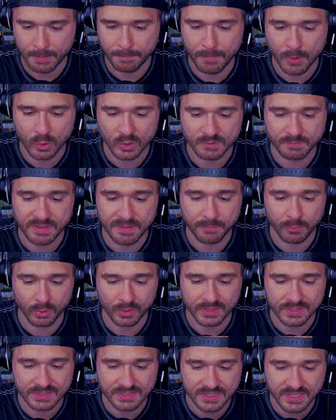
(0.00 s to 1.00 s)
Most people
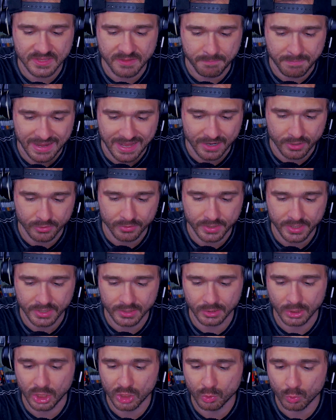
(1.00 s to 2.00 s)
can see the pattern in
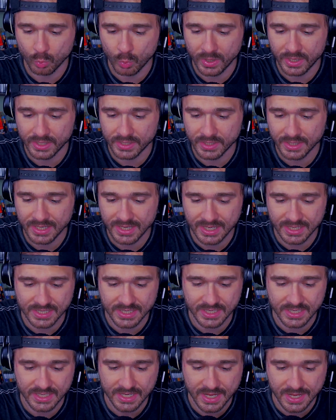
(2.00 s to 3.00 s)
Ludwig,
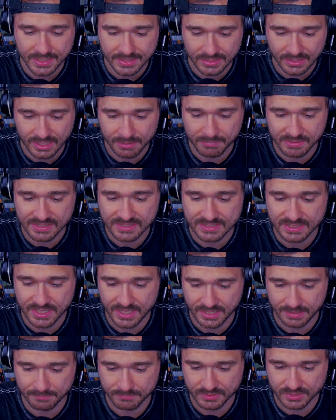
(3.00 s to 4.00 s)
Iggy, and Lemmy's
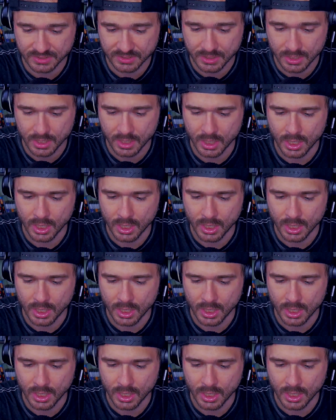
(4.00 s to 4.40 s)
names.